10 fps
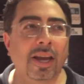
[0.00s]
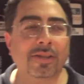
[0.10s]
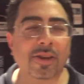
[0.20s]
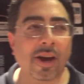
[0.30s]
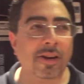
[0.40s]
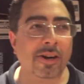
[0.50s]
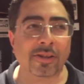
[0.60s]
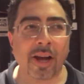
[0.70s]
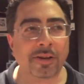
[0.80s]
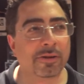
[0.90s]
It's on our
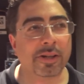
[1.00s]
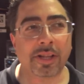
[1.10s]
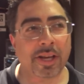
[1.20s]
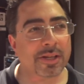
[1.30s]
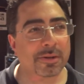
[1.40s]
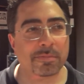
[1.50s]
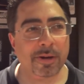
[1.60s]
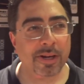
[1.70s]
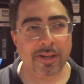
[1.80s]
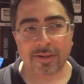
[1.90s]
laundry list,
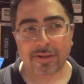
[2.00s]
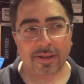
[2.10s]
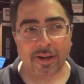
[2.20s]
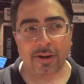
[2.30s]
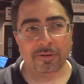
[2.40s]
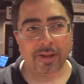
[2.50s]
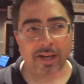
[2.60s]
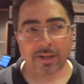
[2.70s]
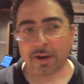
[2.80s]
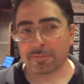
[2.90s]
but it's
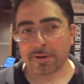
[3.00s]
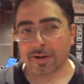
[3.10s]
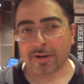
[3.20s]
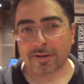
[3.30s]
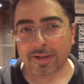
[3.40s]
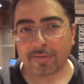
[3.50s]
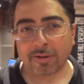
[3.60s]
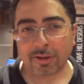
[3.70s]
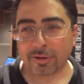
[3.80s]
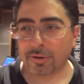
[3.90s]
like number
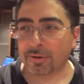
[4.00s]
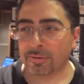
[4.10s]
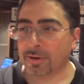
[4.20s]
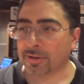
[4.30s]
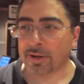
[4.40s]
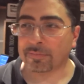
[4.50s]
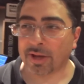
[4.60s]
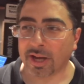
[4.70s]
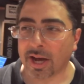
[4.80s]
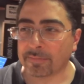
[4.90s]
72 or
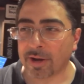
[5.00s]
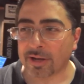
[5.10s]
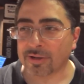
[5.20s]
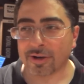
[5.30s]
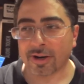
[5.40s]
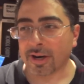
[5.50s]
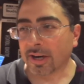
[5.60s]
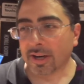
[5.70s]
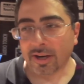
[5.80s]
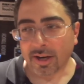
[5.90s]
something. I'm not sure.
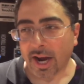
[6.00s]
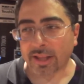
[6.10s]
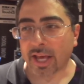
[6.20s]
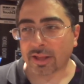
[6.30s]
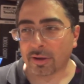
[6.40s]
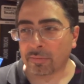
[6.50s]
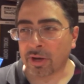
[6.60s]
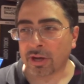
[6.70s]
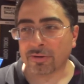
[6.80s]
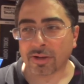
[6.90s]

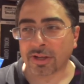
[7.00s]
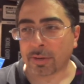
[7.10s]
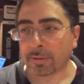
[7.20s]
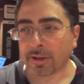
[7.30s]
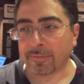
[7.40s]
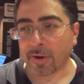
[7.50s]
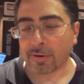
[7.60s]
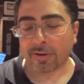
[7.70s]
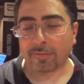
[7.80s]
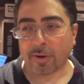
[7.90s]
We usually typically
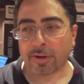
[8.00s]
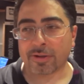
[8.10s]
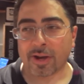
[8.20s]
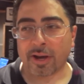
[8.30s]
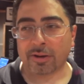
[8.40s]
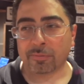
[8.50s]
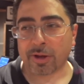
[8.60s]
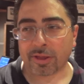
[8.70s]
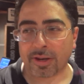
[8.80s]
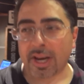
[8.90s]
focus on
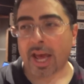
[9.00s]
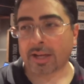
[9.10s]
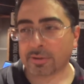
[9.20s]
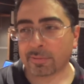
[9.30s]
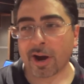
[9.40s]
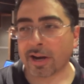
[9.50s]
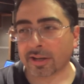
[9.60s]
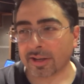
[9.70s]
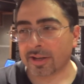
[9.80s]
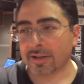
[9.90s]
what the next
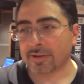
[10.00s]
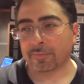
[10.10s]
product is.